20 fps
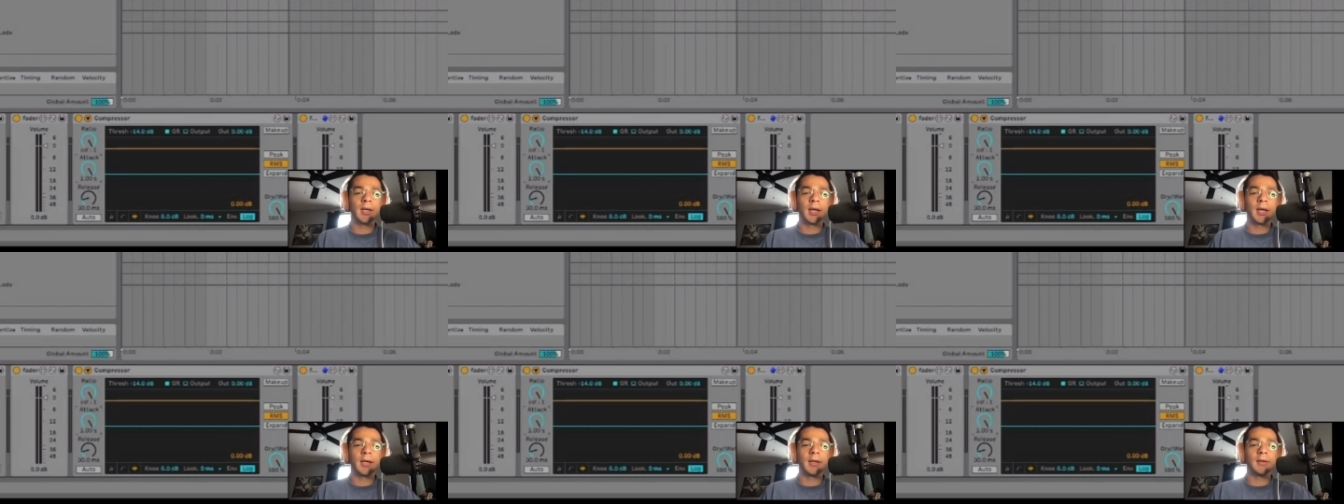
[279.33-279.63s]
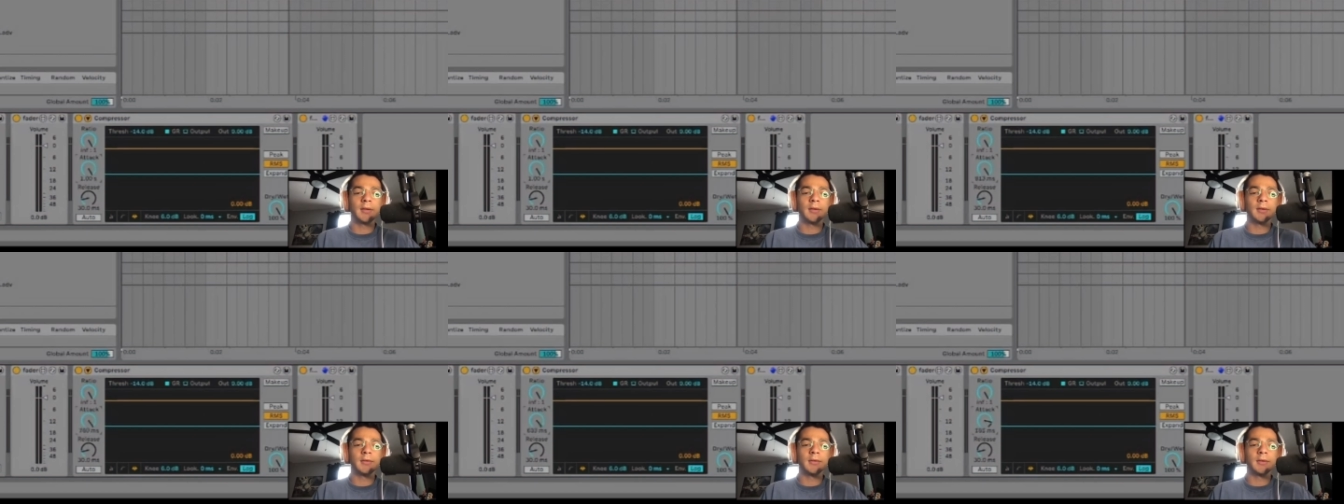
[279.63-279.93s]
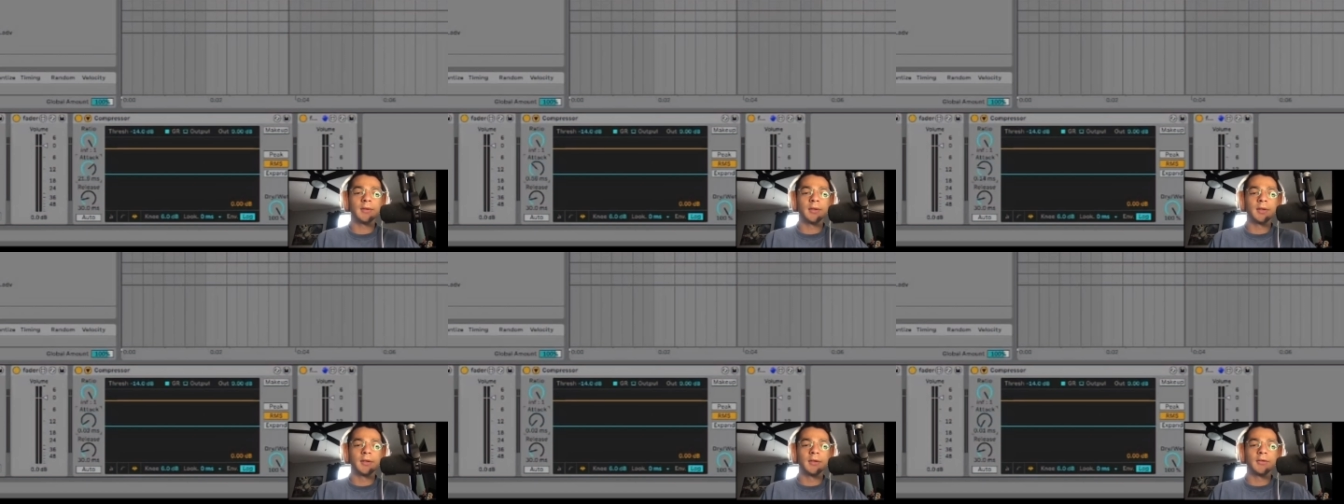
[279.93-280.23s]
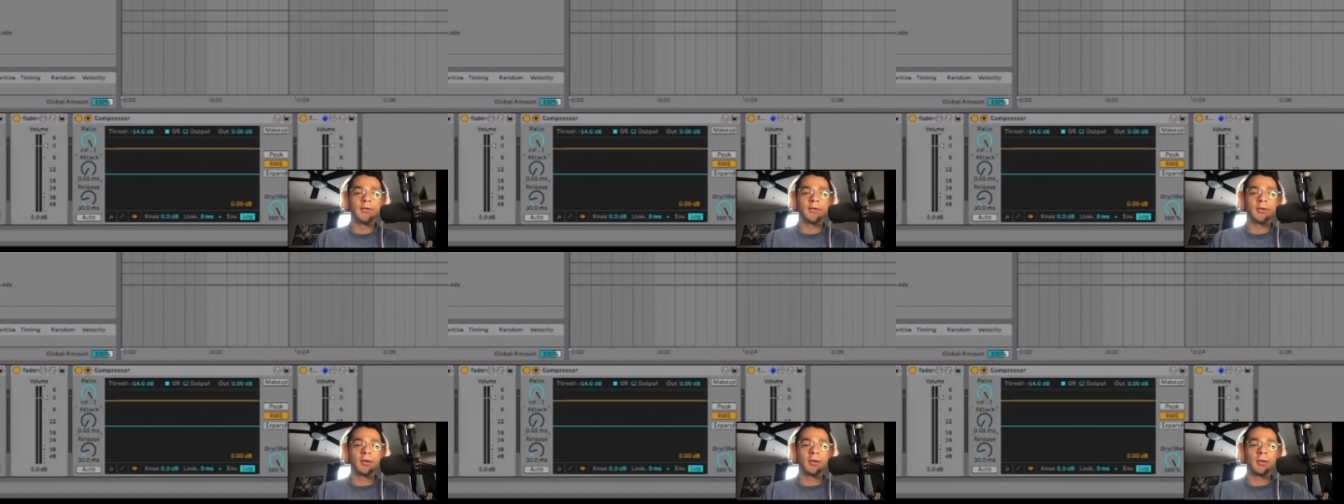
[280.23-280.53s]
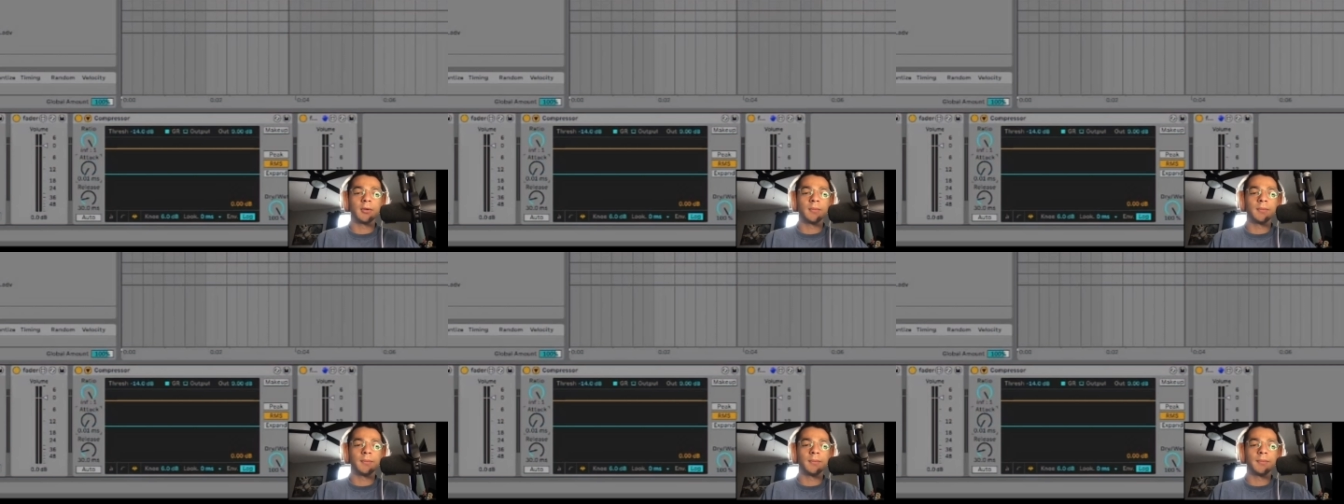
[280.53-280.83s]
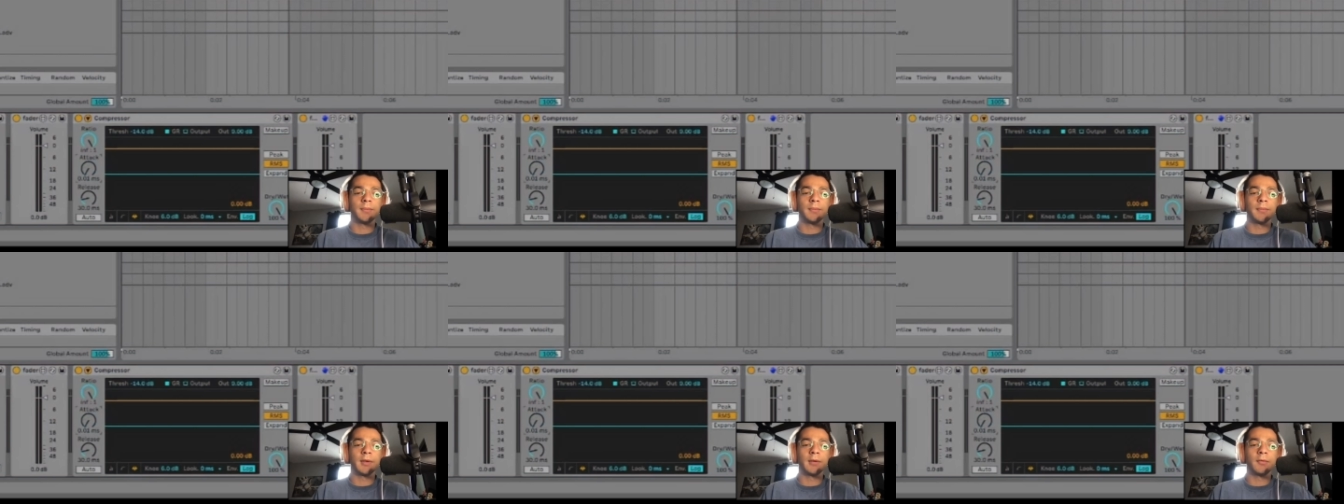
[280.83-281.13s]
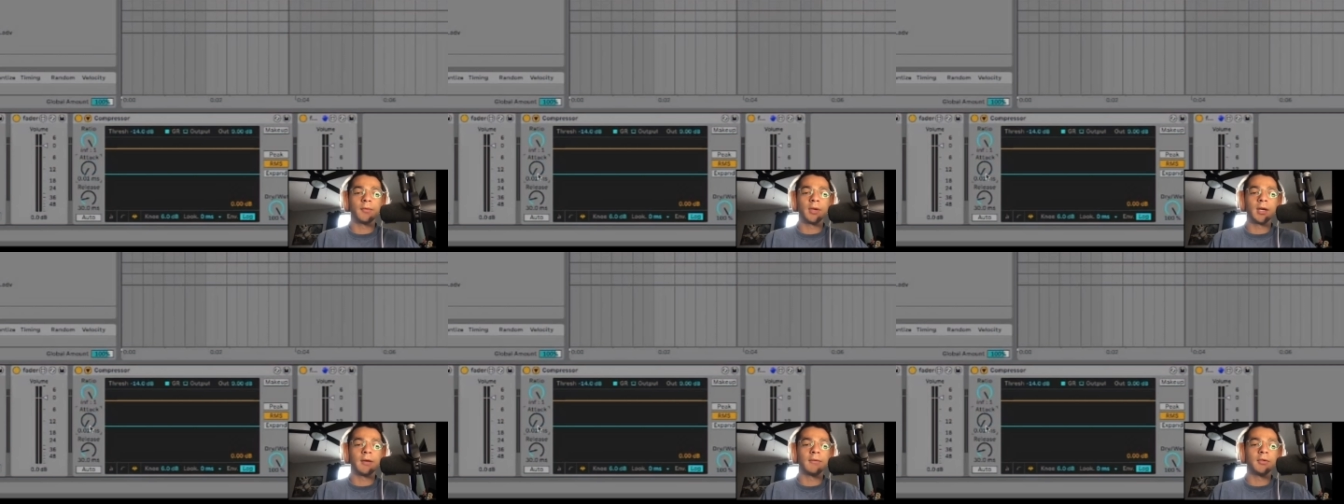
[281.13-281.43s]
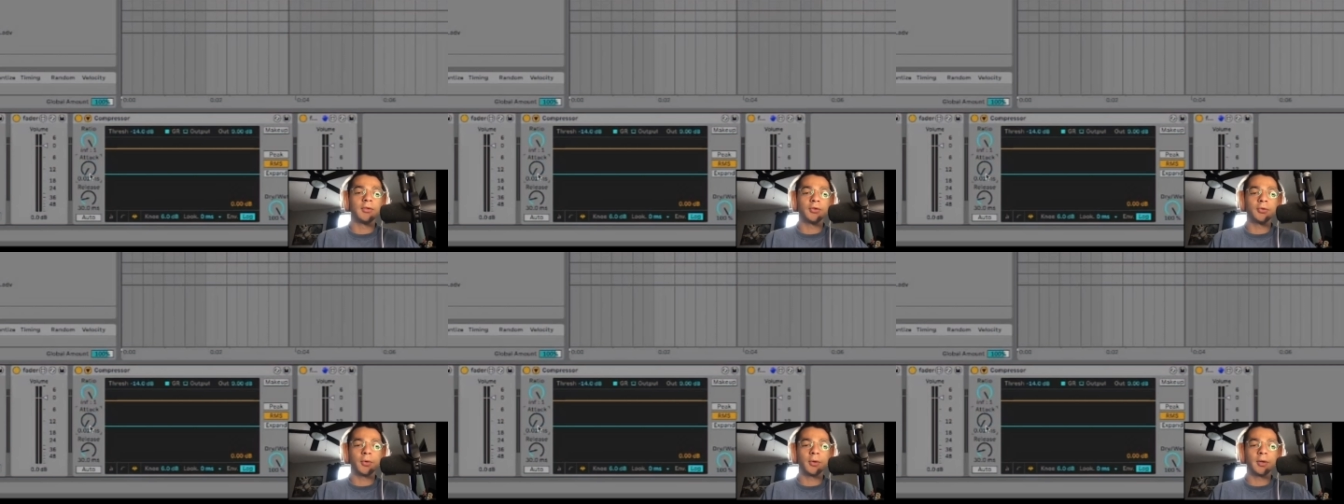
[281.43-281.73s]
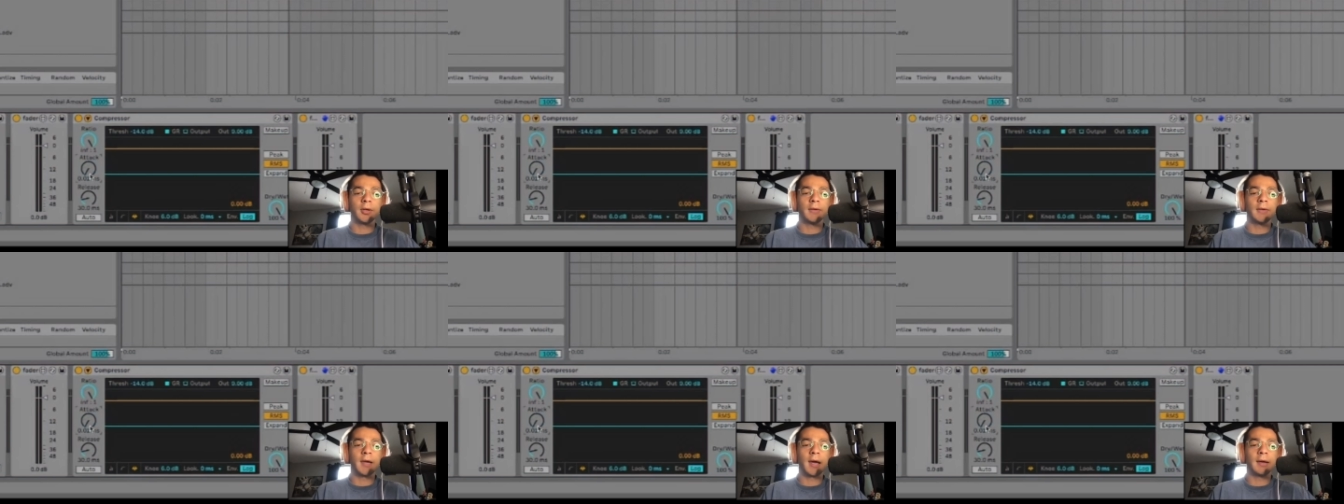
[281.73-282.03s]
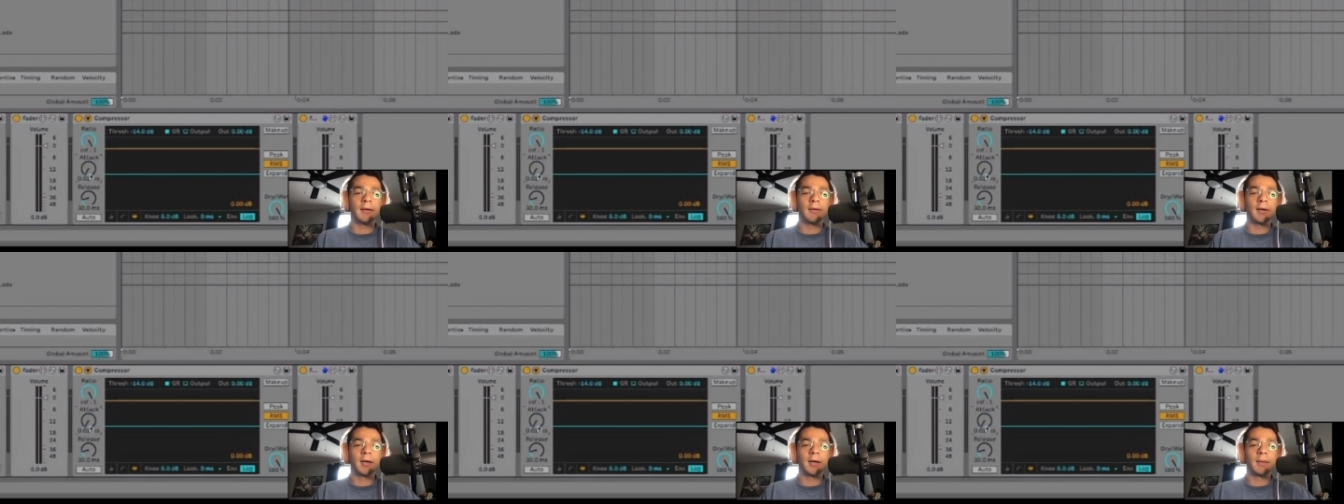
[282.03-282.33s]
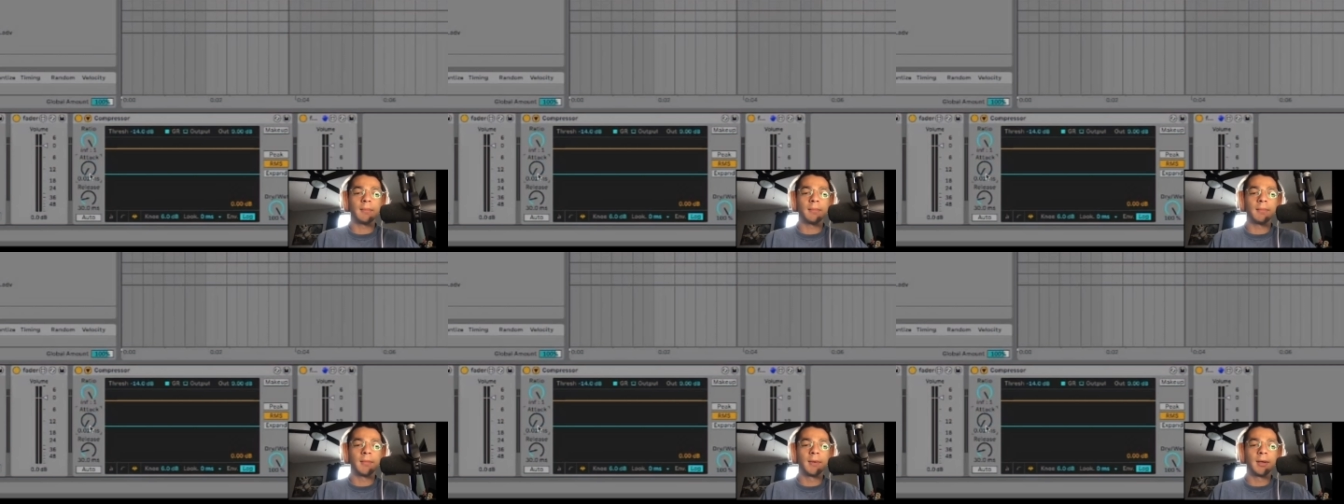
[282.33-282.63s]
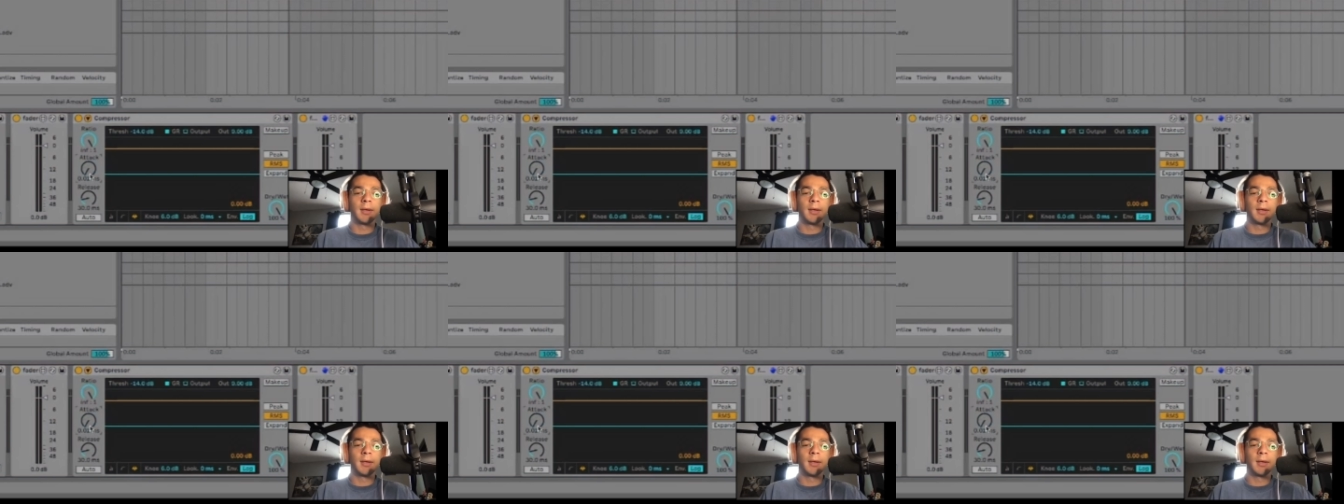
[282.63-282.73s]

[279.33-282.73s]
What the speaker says: And so if we have a short attack time,